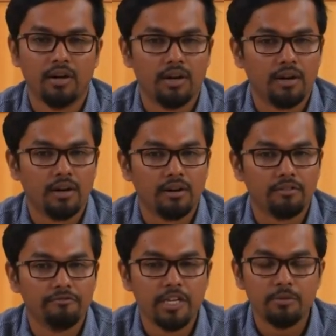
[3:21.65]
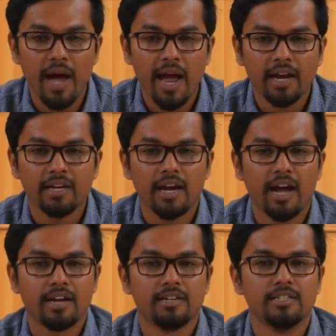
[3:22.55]
uh, feedback
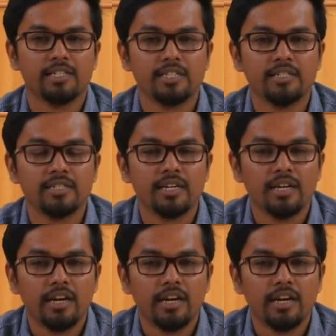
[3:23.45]
and does not